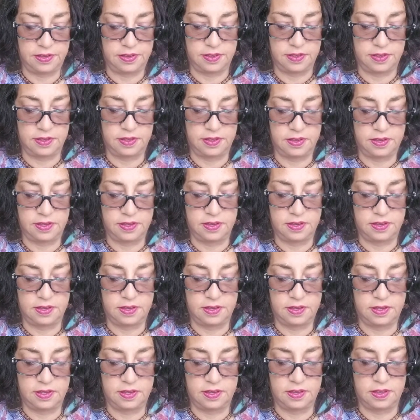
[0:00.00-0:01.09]

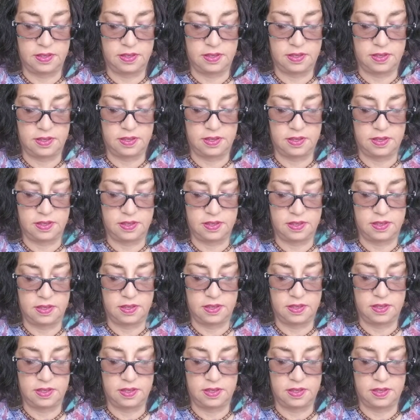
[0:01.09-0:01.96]
[no speech]